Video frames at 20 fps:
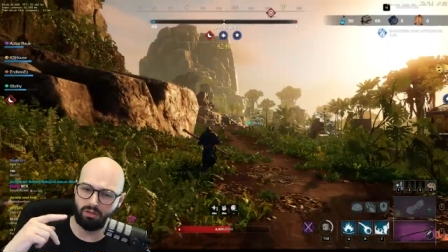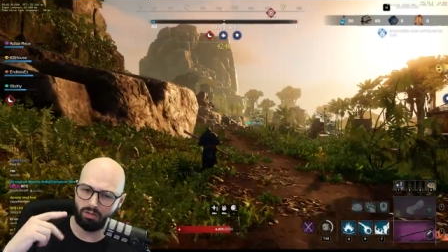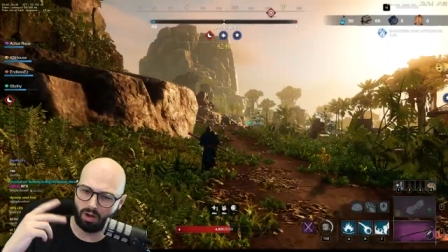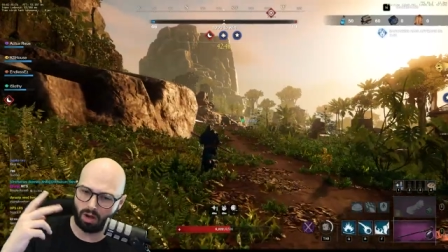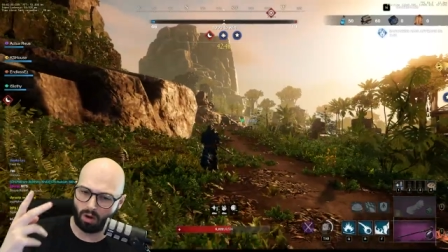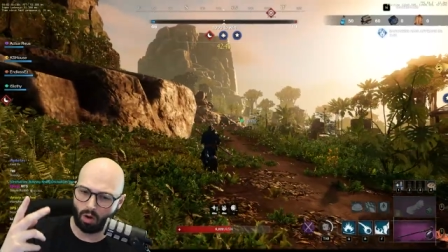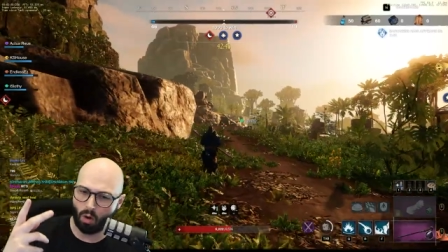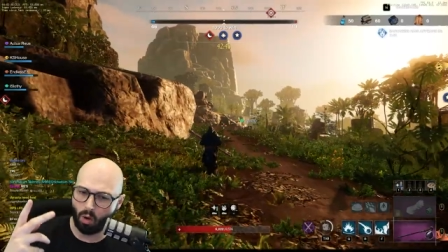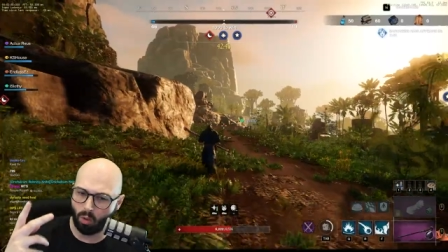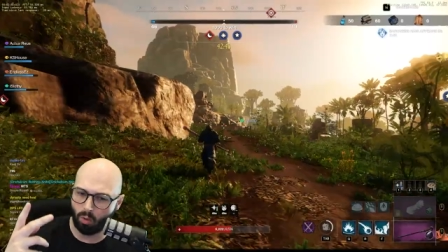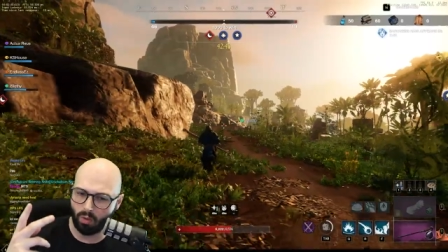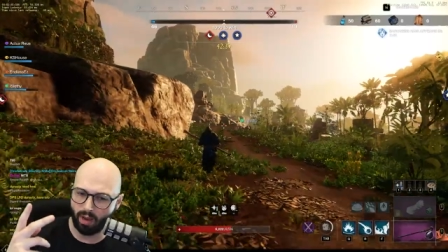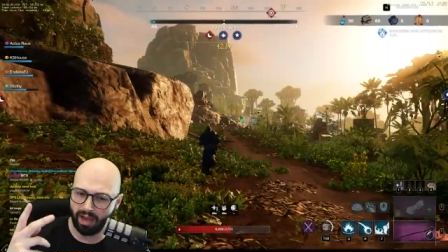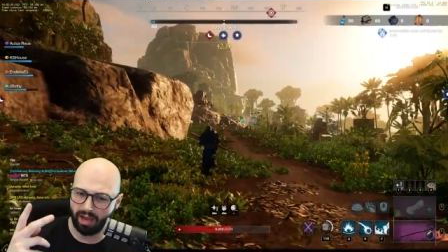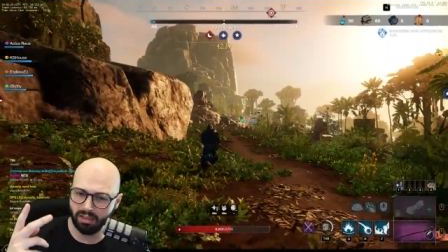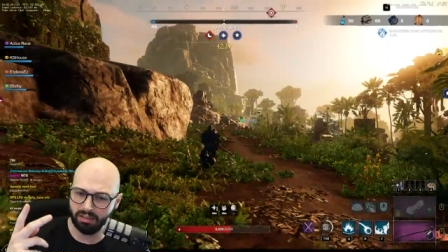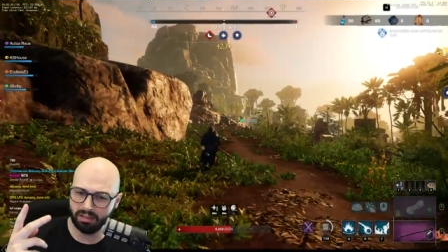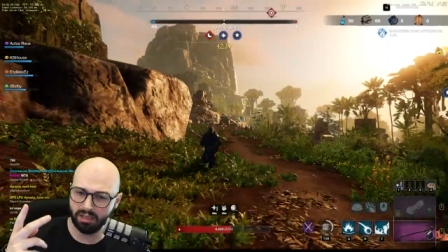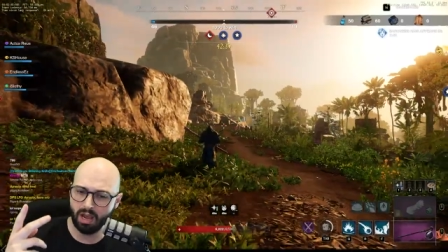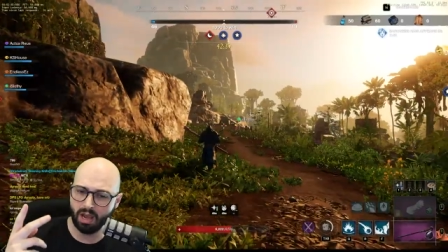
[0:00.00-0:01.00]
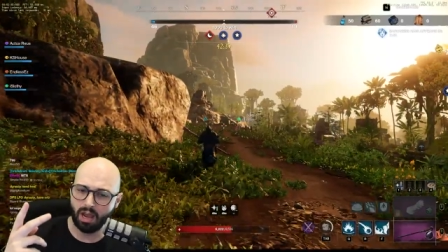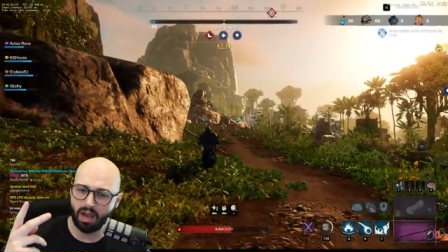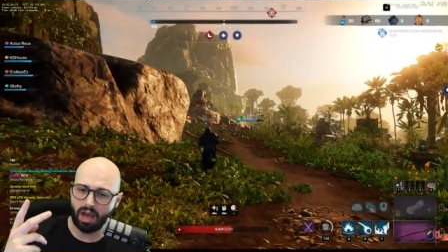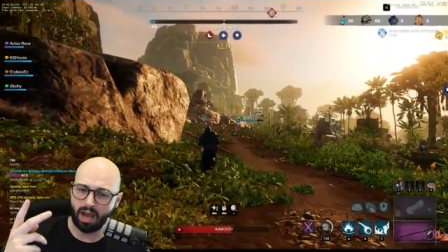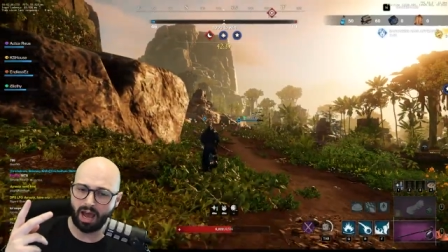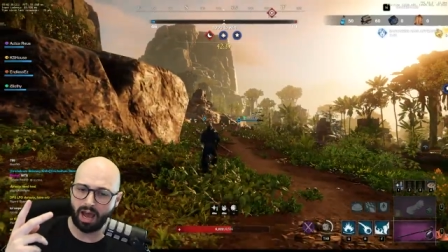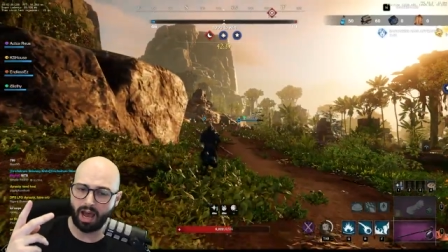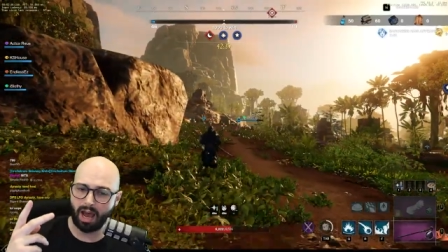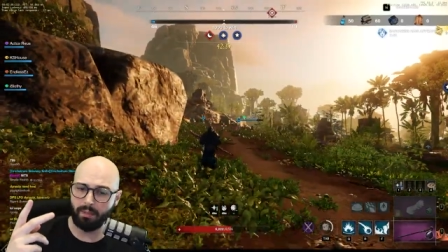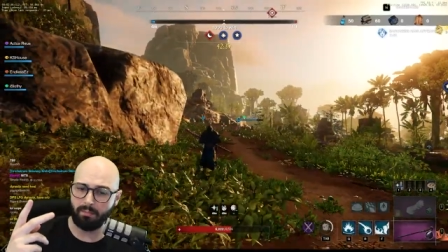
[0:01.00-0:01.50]
Not always,
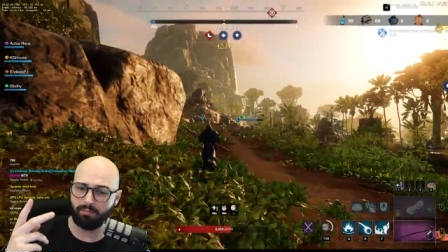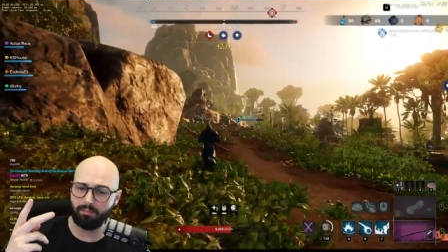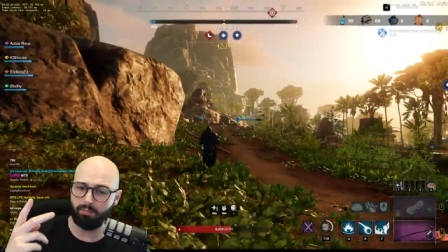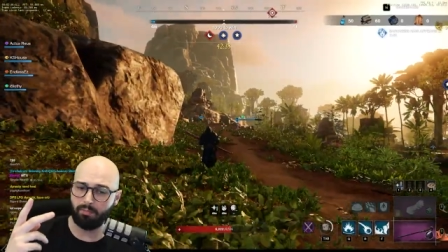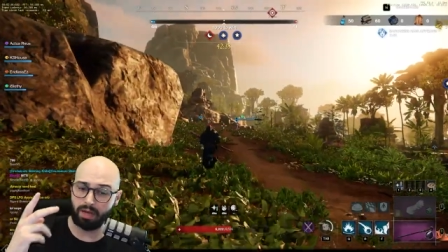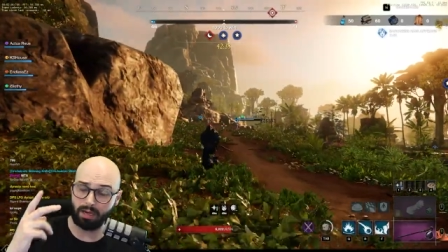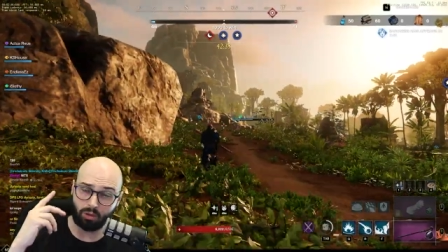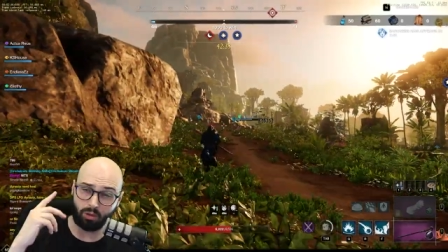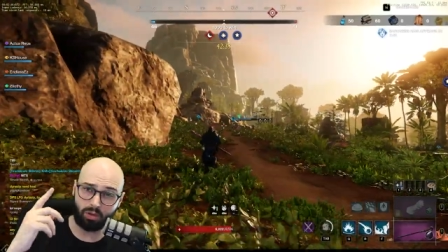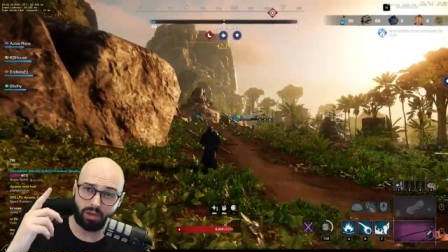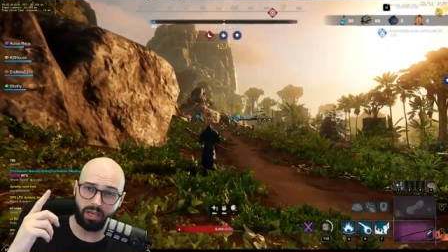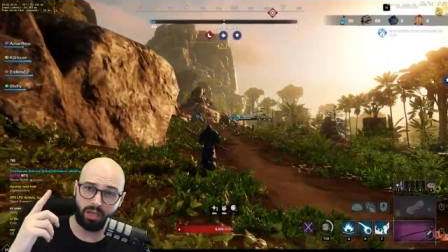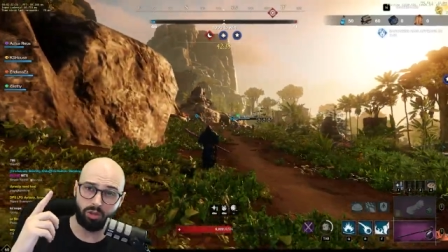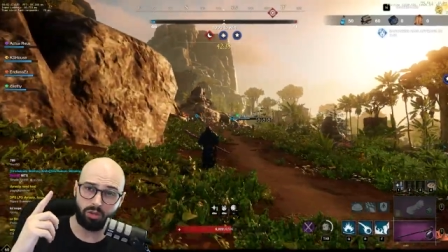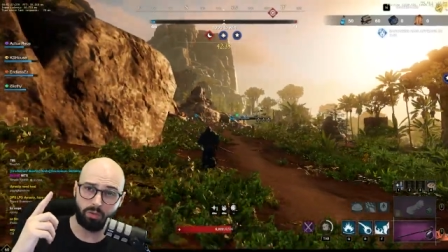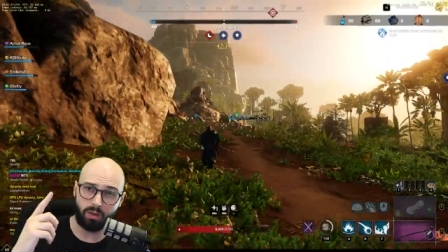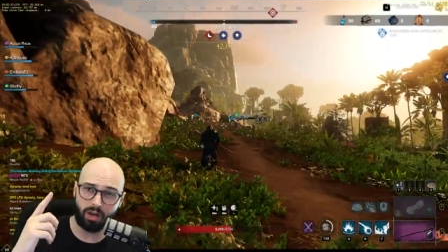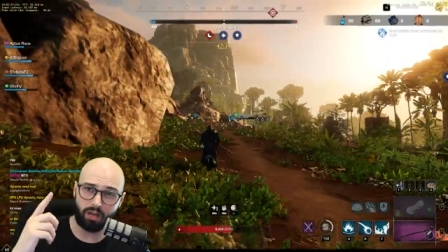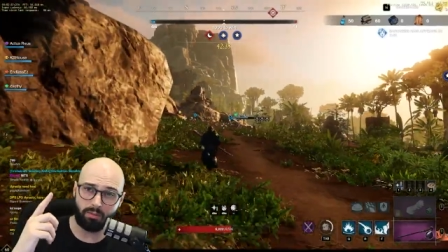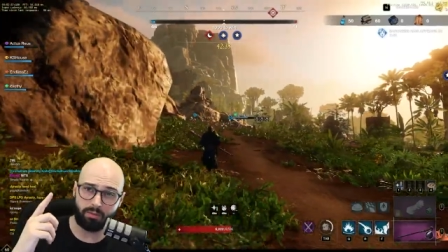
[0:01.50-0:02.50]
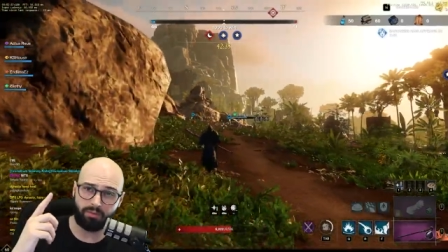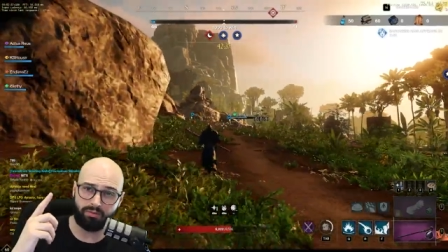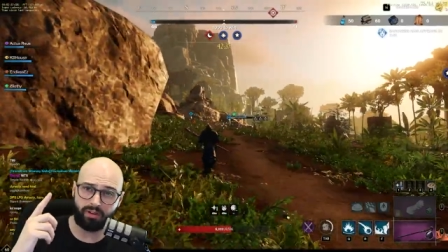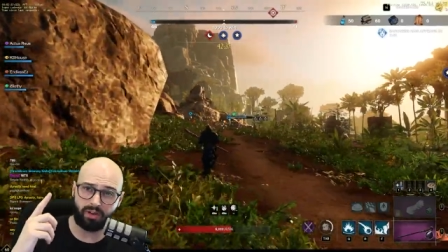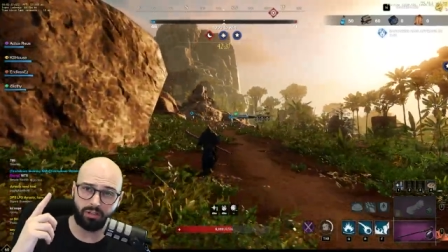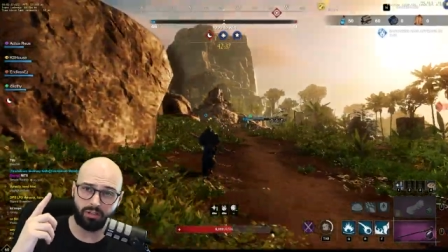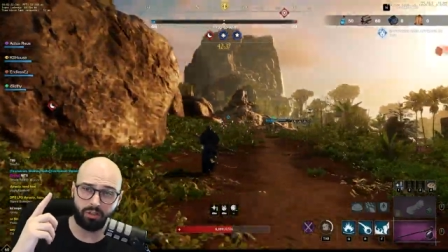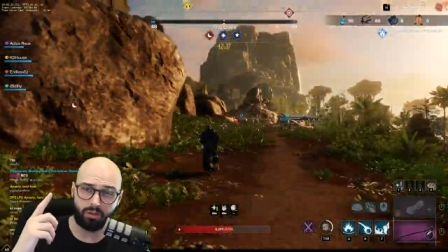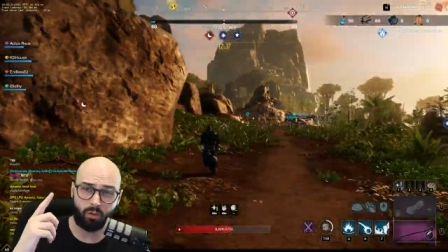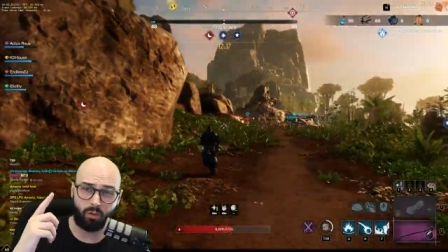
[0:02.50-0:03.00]
um, but cooking is one of the
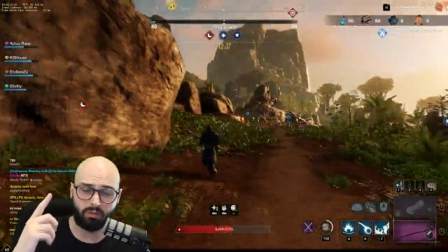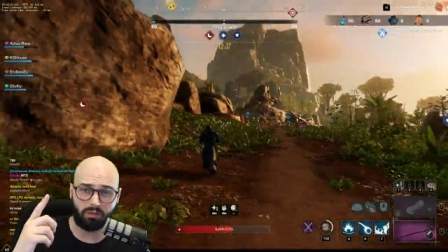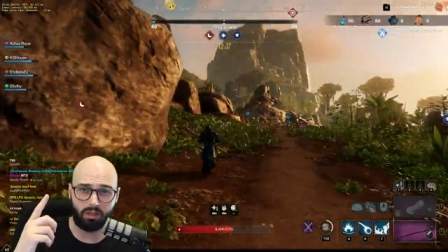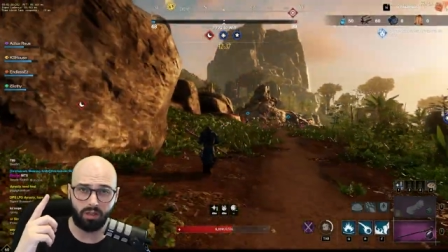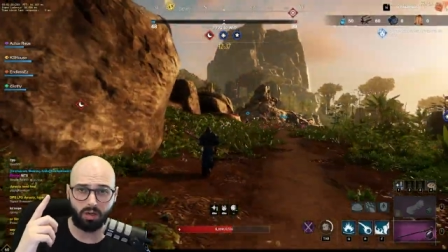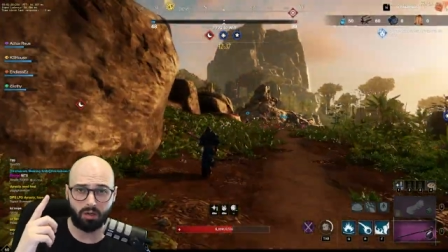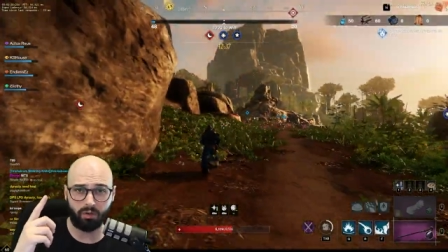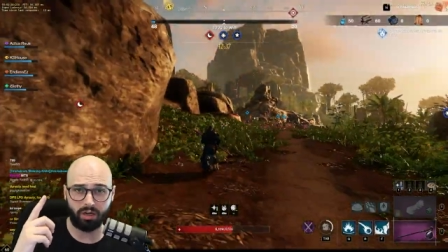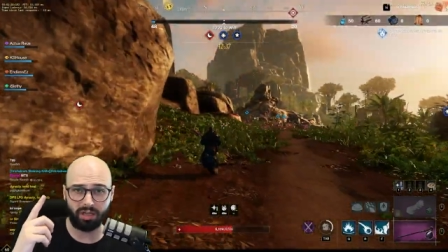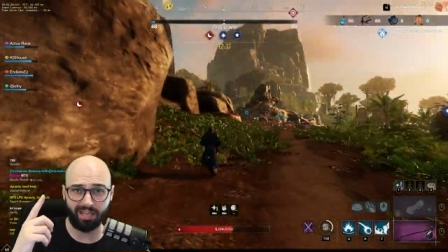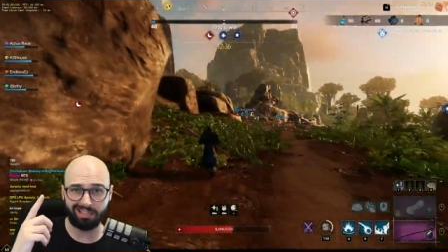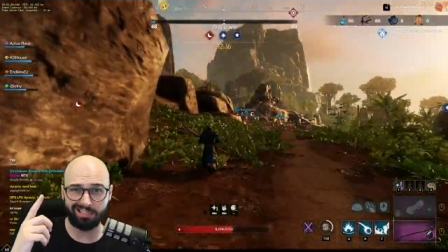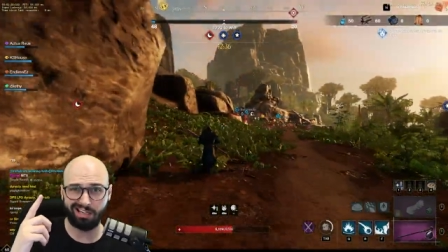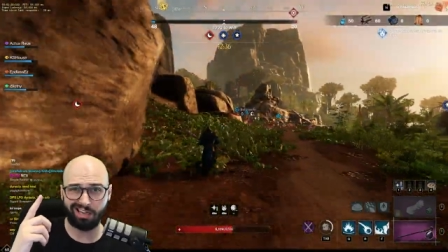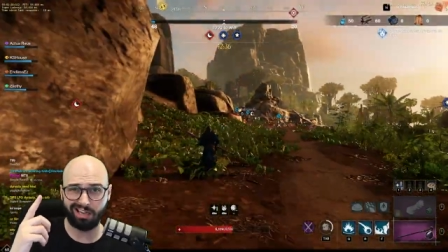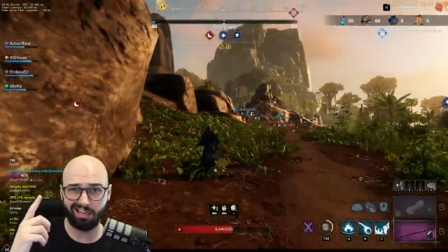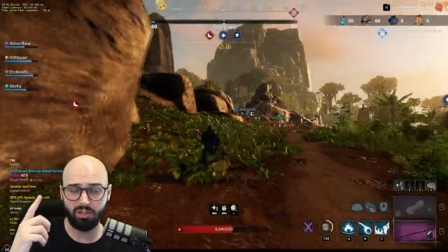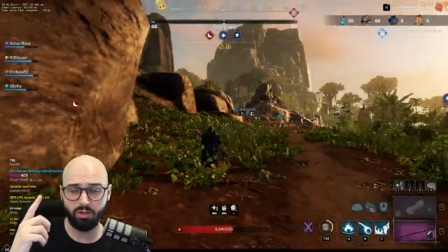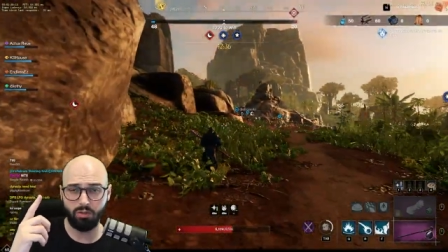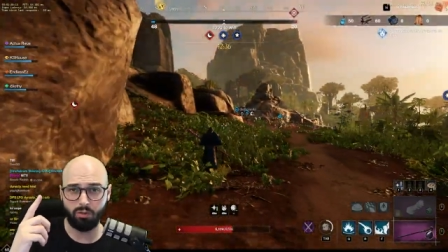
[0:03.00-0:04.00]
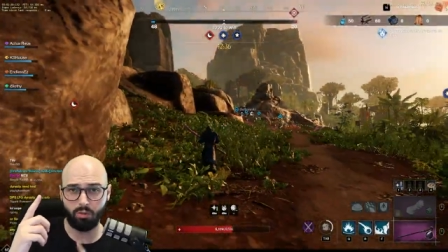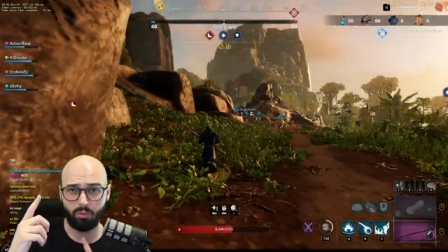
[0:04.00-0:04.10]
professions that we're really going to want to get stuck into,